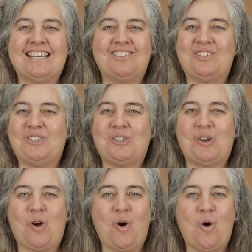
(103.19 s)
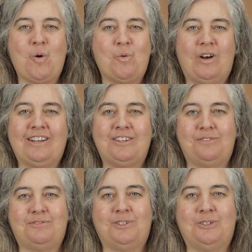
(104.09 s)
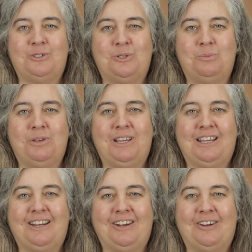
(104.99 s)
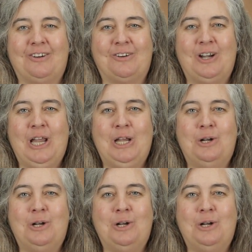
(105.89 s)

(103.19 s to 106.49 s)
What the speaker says: it is so wonderful to be here